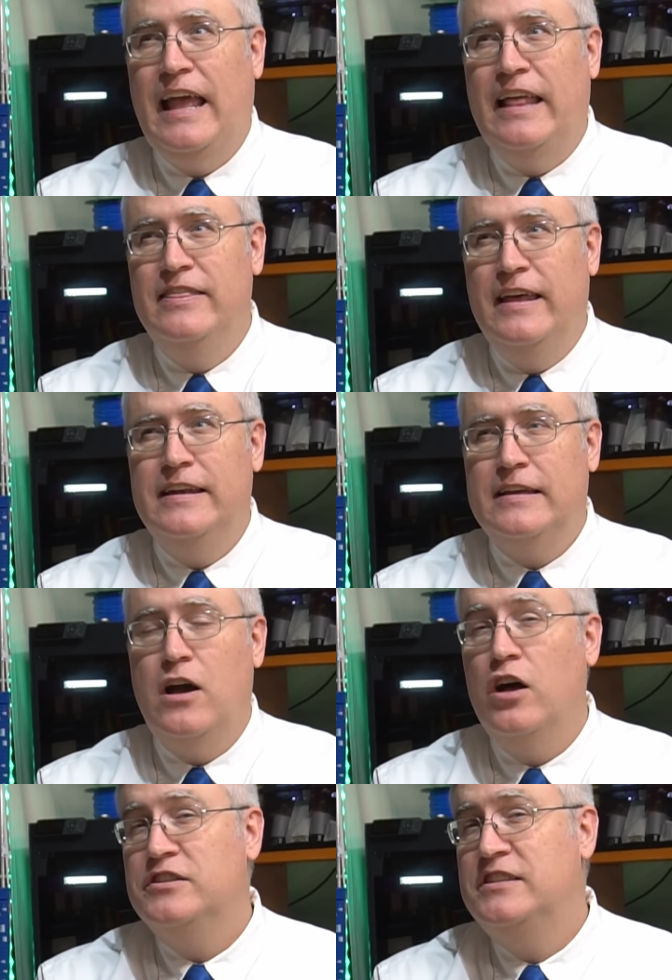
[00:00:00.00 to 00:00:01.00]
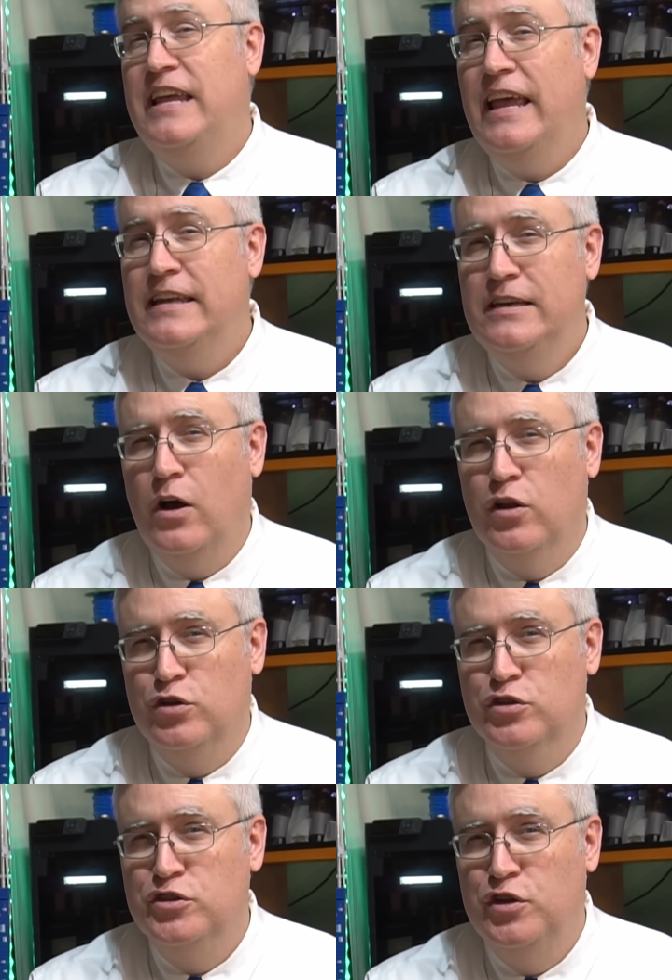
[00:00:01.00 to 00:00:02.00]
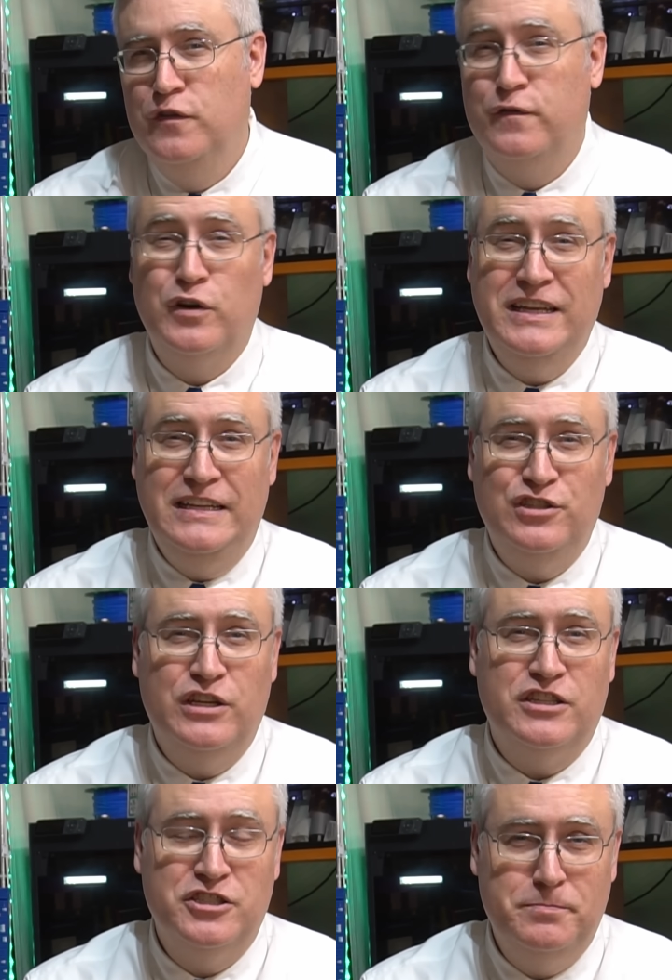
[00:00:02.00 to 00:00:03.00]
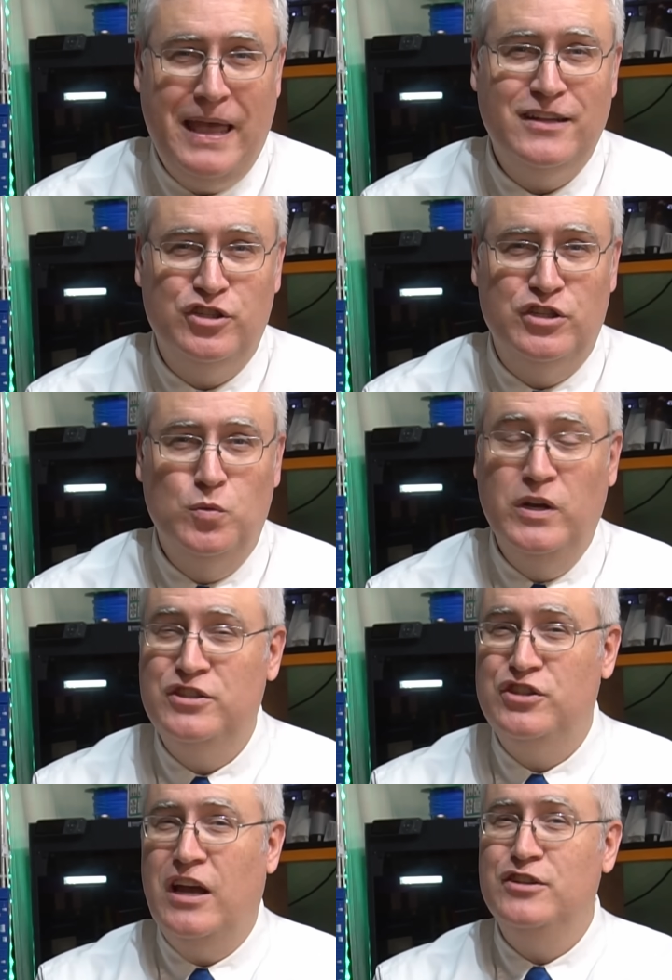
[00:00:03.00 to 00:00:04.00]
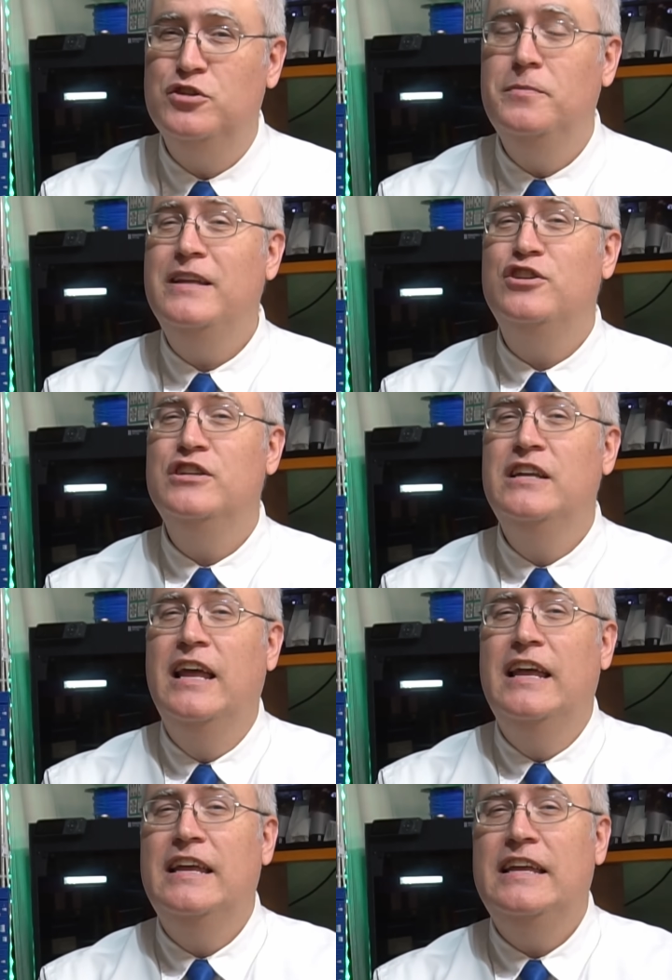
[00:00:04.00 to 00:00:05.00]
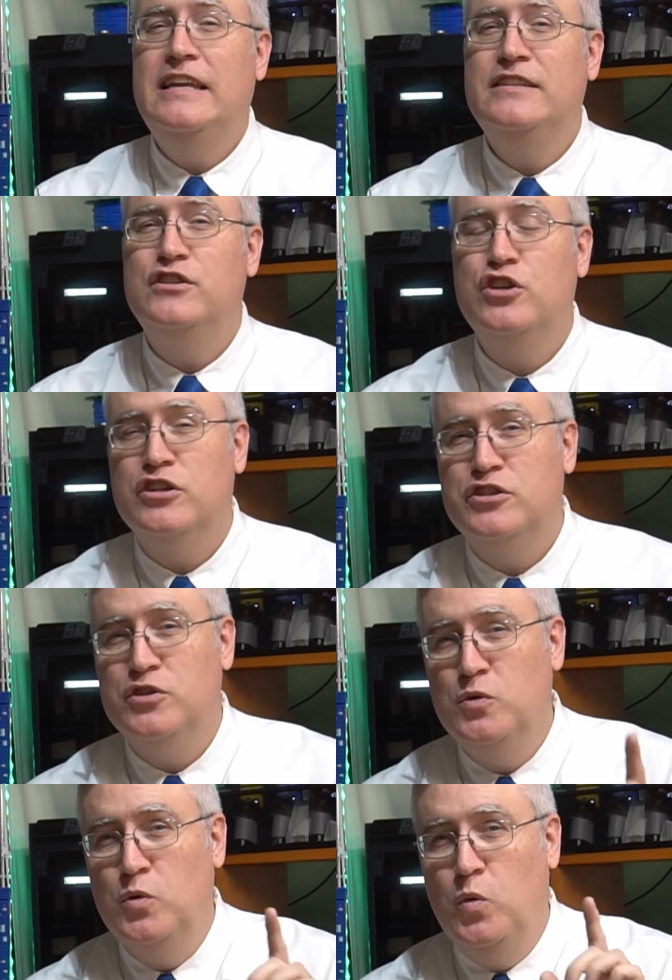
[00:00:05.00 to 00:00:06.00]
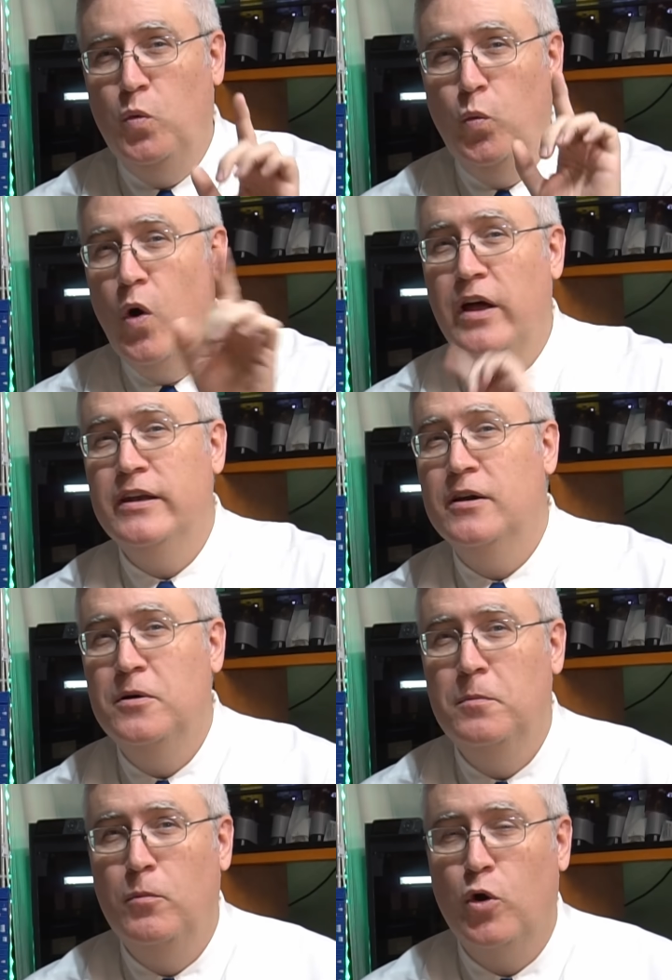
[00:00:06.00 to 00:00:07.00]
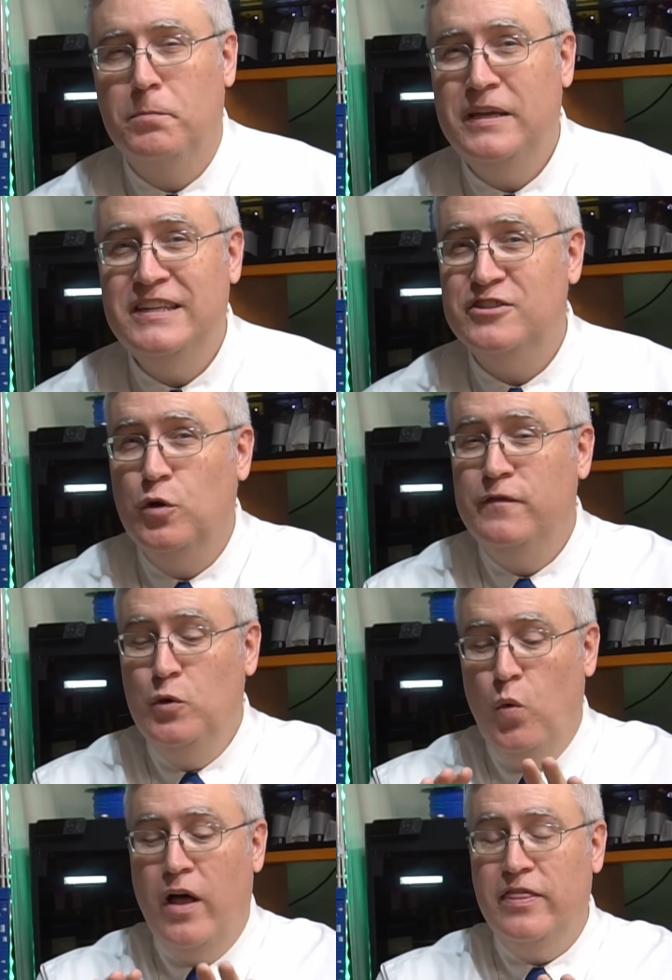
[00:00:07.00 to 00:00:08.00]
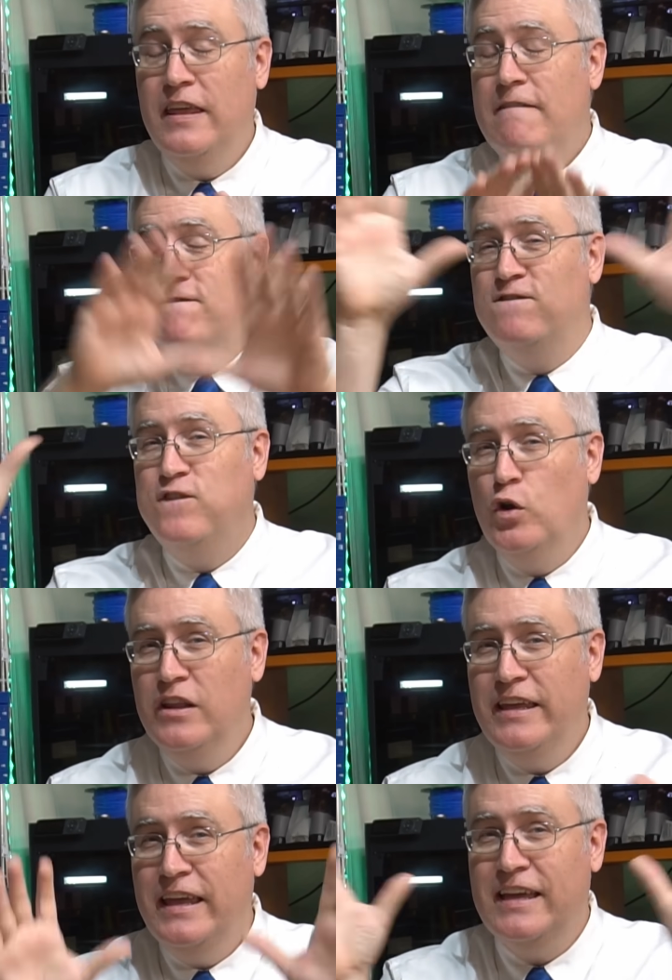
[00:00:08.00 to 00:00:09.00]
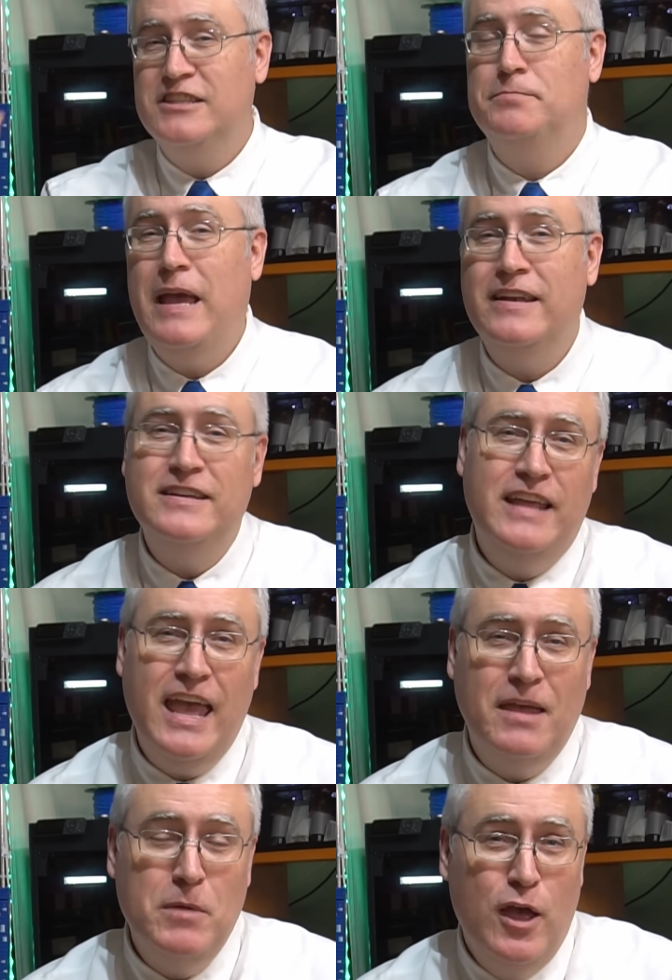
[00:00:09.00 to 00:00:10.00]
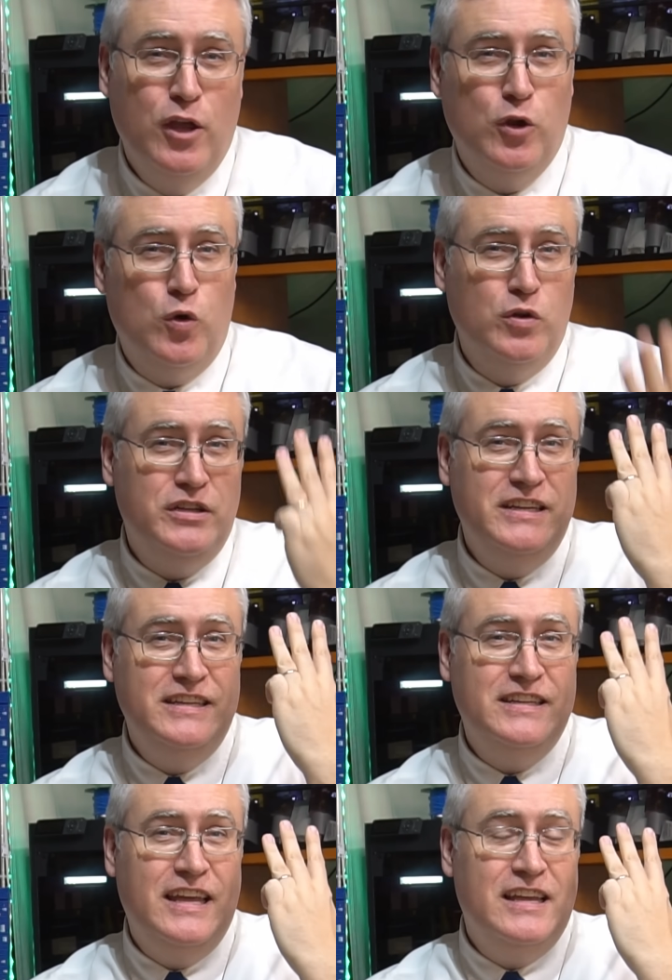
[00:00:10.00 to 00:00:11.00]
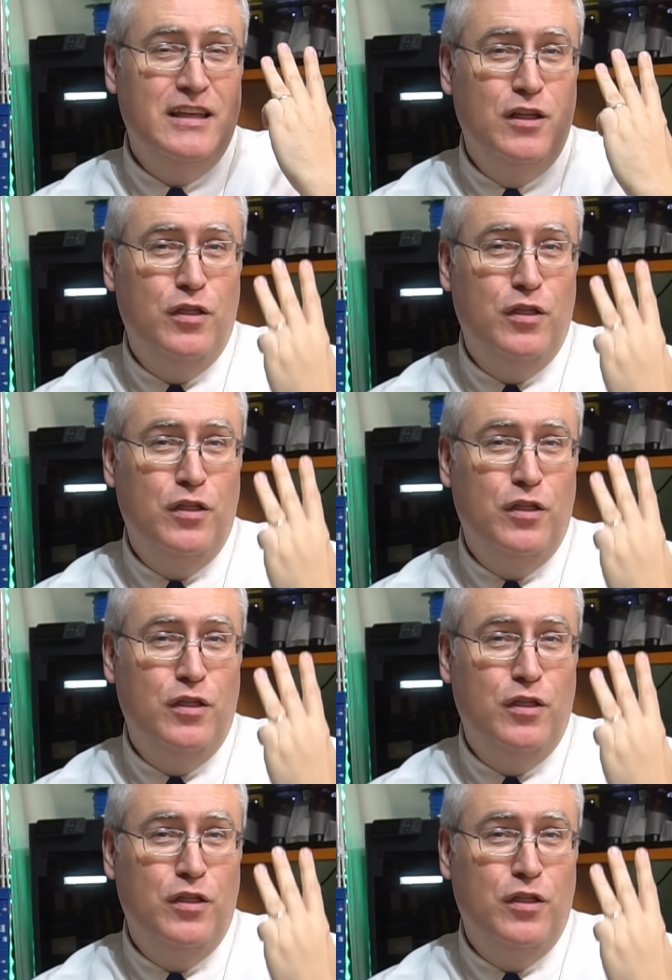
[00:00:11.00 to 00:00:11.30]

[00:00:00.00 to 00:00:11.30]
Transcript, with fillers: And then it costs ten dollars for each expansion, which I should mention is just one more piece. So if you want the fully expanded game, you're going to need to get